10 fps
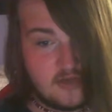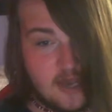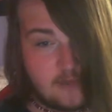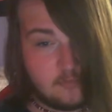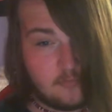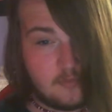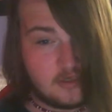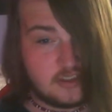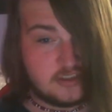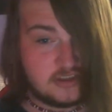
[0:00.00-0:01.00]

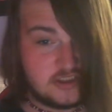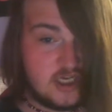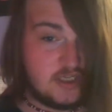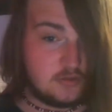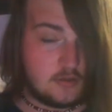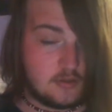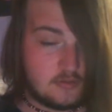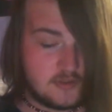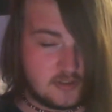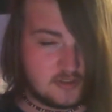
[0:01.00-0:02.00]
abdomen, right under
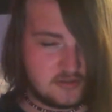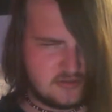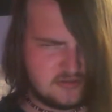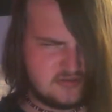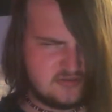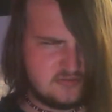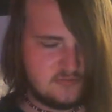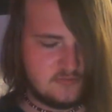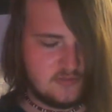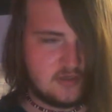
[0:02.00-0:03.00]
the chest.
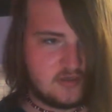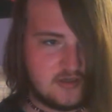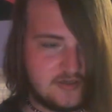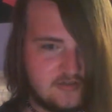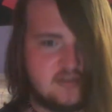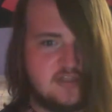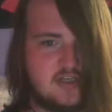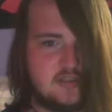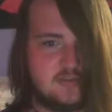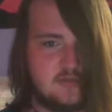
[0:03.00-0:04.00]
Yeah, go under the
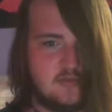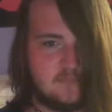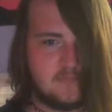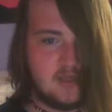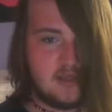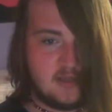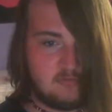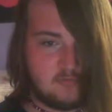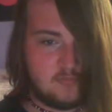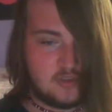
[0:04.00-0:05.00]
chest.
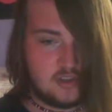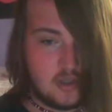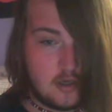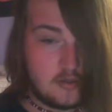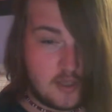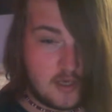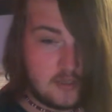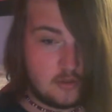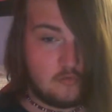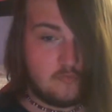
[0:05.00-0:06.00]
And you want to put your other
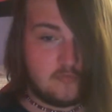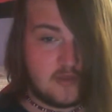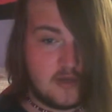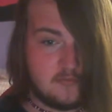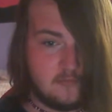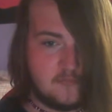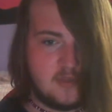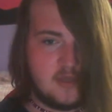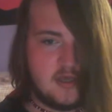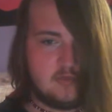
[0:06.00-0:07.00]
hand over that,
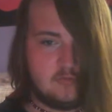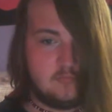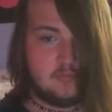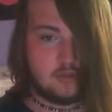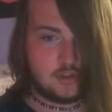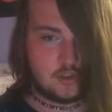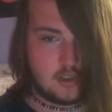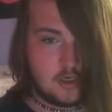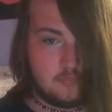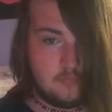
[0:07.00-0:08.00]
and you want to push
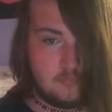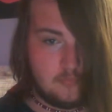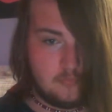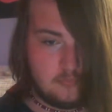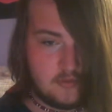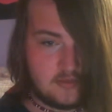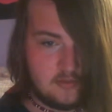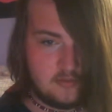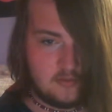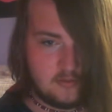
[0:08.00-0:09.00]
up,
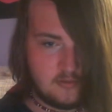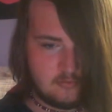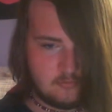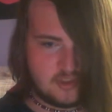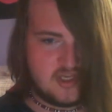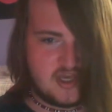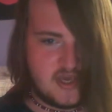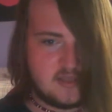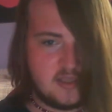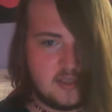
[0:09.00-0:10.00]
you want to push
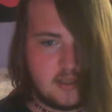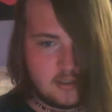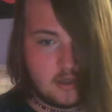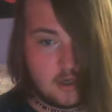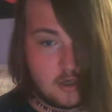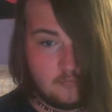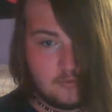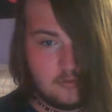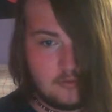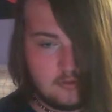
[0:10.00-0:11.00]
in and
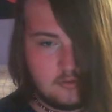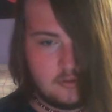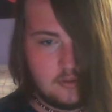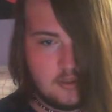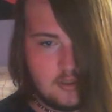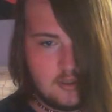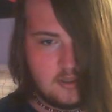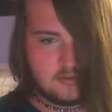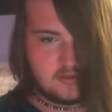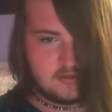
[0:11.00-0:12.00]
up
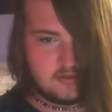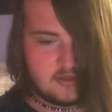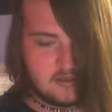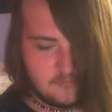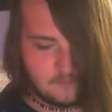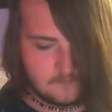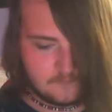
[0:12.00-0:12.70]
to get the